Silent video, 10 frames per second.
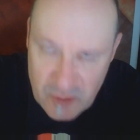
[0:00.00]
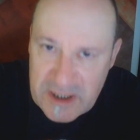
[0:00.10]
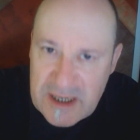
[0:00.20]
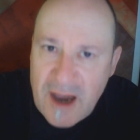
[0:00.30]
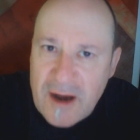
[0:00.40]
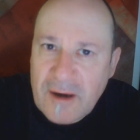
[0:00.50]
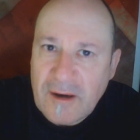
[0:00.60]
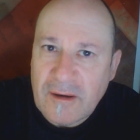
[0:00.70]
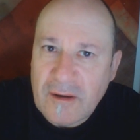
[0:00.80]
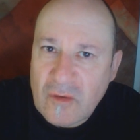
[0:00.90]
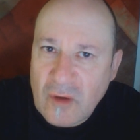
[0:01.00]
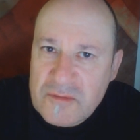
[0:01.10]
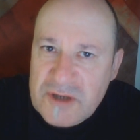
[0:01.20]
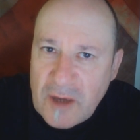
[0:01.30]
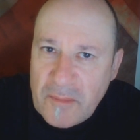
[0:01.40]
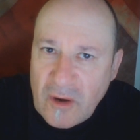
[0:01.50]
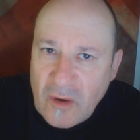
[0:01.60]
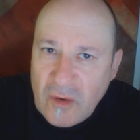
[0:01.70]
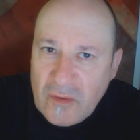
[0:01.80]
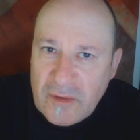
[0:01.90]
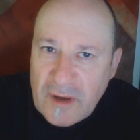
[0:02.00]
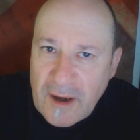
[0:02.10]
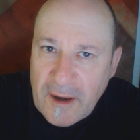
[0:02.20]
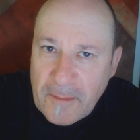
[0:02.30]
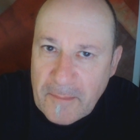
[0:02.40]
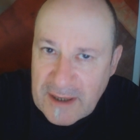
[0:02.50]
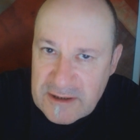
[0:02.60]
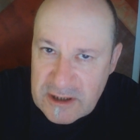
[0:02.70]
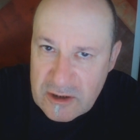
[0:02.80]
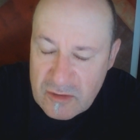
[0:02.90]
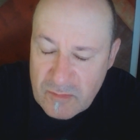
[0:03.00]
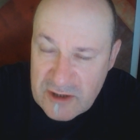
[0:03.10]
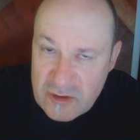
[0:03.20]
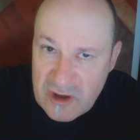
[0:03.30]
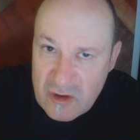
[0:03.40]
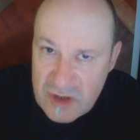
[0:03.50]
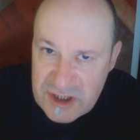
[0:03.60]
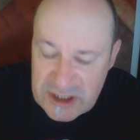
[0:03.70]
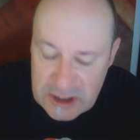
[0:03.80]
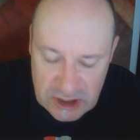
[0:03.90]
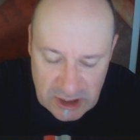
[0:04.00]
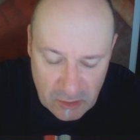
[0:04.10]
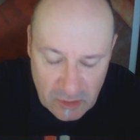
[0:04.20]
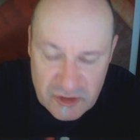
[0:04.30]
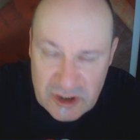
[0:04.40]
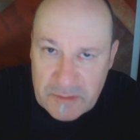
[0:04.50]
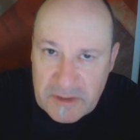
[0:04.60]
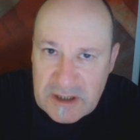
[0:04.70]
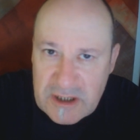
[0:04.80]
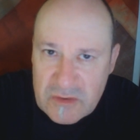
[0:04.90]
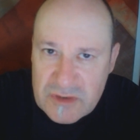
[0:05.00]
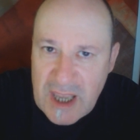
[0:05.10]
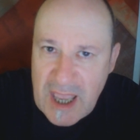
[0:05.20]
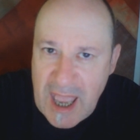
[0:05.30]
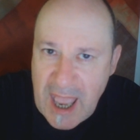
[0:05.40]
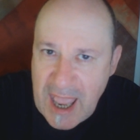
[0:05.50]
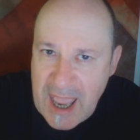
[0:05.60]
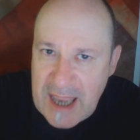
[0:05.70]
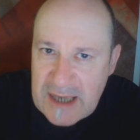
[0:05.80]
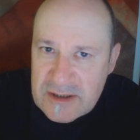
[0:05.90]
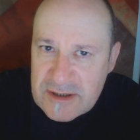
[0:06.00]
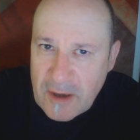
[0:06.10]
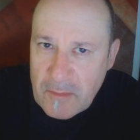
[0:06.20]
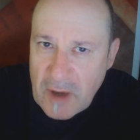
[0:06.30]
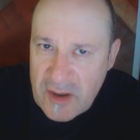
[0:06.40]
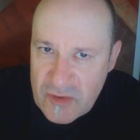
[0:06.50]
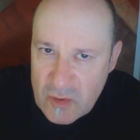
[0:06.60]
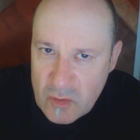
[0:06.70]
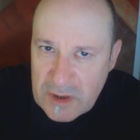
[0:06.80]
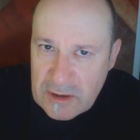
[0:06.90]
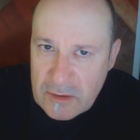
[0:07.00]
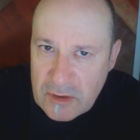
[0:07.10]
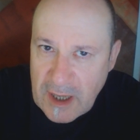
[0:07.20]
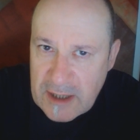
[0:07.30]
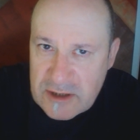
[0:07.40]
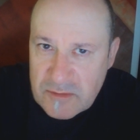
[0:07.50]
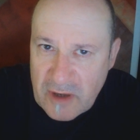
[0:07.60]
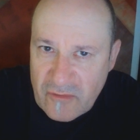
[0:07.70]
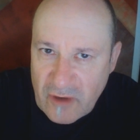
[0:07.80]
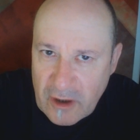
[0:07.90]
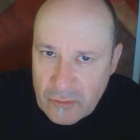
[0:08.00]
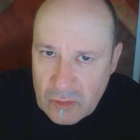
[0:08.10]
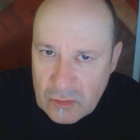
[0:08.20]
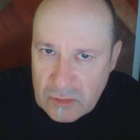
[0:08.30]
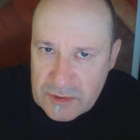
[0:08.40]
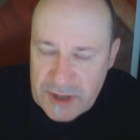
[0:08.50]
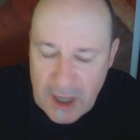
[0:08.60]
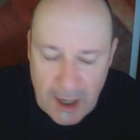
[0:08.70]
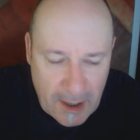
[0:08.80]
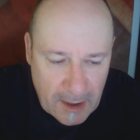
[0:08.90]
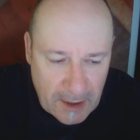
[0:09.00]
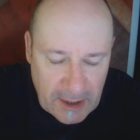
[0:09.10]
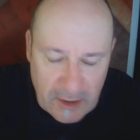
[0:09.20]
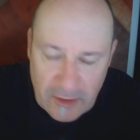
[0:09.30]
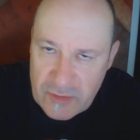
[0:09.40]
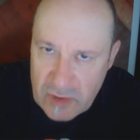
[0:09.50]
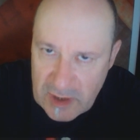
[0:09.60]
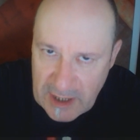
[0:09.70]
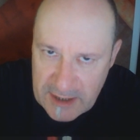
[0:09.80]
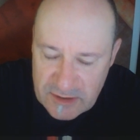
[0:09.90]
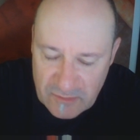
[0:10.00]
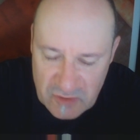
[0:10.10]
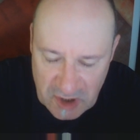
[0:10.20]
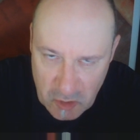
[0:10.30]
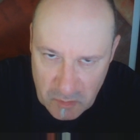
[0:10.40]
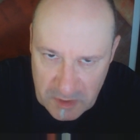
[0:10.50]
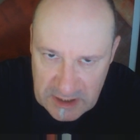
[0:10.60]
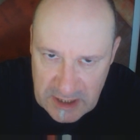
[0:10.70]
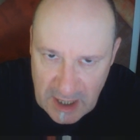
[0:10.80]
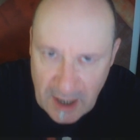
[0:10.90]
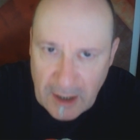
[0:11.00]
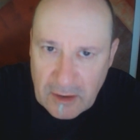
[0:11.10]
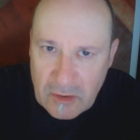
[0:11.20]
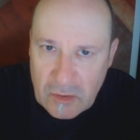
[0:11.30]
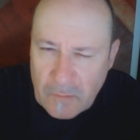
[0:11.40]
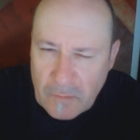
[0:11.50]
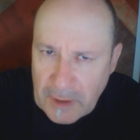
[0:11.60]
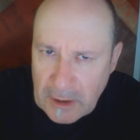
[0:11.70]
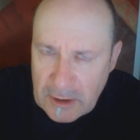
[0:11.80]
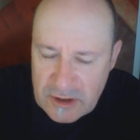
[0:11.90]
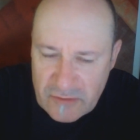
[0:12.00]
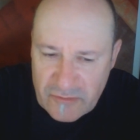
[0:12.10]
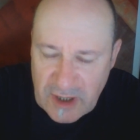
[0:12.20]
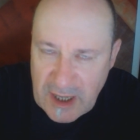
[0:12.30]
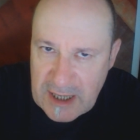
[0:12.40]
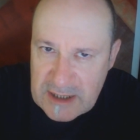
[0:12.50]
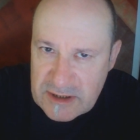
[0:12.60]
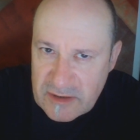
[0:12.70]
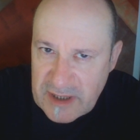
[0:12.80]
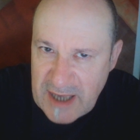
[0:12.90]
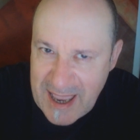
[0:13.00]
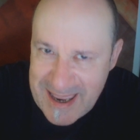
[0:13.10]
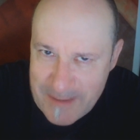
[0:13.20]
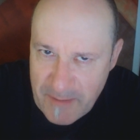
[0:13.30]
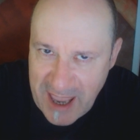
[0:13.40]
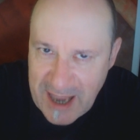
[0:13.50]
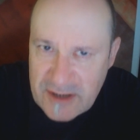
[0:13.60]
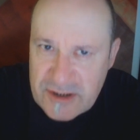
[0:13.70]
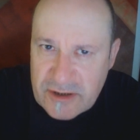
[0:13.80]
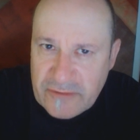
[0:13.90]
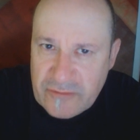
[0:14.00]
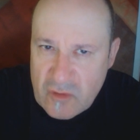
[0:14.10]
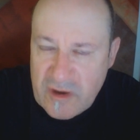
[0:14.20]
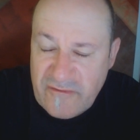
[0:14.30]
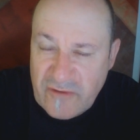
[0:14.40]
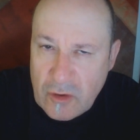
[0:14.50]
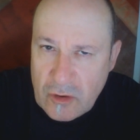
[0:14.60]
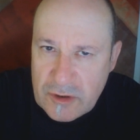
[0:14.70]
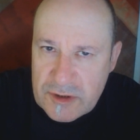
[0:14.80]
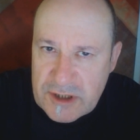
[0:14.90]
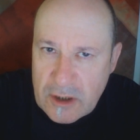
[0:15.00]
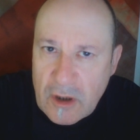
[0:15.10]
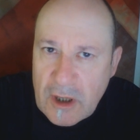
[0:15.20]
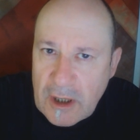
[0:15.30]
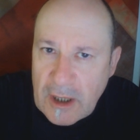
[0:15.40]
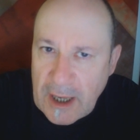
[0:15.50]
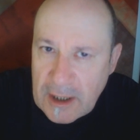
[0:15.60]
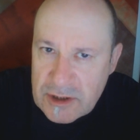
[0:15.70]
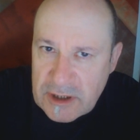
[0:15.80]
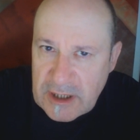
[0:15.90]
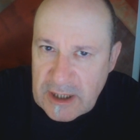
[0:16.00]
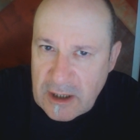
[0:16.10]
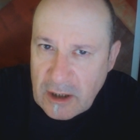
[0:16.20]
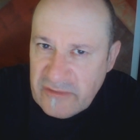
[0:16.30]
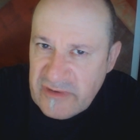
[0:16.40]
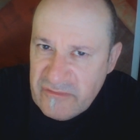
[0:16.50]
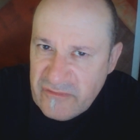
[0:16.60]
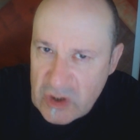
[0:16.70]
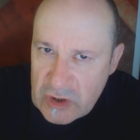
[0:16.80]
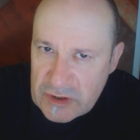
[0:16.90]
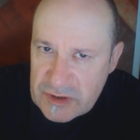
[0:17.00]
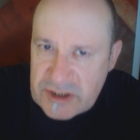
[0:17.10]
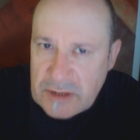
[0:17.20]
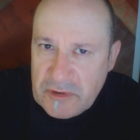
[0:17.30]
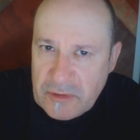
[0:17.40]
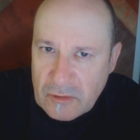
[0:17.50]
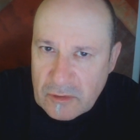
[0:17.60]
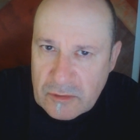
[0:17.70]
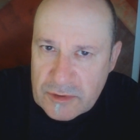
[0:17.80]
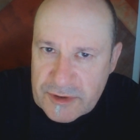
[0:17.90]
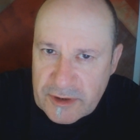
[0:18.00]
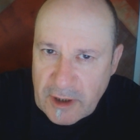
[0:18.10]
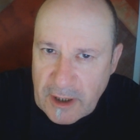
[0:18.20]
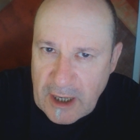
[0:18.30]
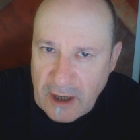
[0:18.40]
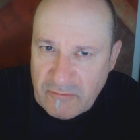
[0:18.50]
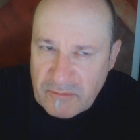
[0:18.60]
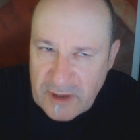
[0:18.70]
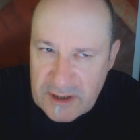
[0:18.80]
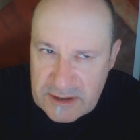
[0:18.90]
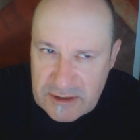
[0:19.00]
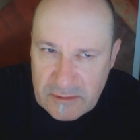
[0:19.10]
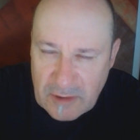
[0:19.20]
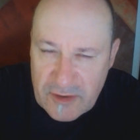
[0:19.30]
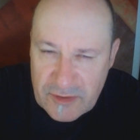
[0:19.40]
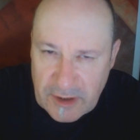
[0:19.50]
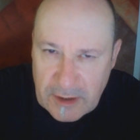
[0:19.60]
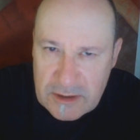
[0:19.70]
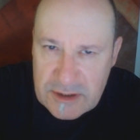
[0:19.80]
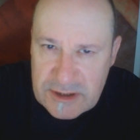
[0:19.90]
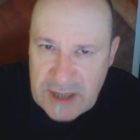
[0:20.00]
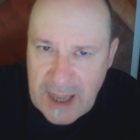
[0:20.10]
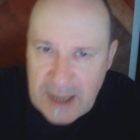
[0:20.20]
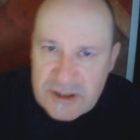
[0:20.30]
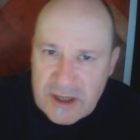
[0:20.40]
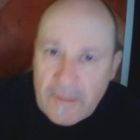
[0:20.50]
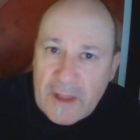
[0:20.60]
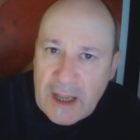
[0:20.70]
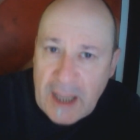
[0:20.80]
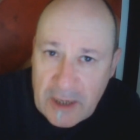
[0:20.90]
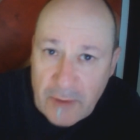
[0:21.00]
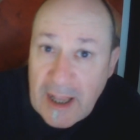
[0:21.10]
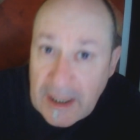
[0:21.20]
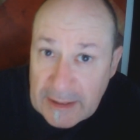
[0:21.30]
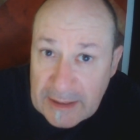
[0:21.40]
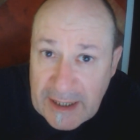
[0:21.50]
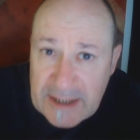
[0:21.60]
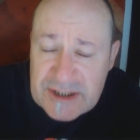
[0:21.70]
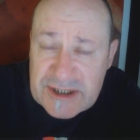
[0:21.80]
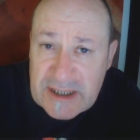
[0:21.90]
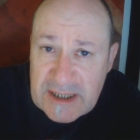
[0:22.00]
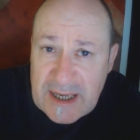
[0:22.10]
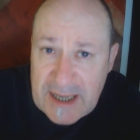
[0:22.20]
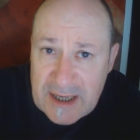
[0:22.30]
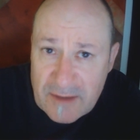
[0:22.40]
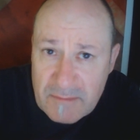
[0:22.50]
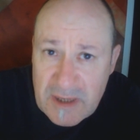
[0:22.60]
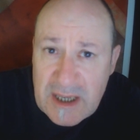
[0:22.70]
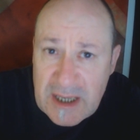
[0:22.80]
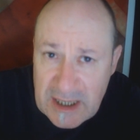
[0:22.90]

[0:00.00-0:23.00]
Young cropped up on uh, Pactic Patrick Christys' show on GB News. And um, I thought we'd look at my five rules uh, through the lens of Toby Young, who, don't forget, he's at the apex of grifterhood. So actually, it kind of inverts some of the rules that I have, but they still, I think, stand. So anyway, let's see him in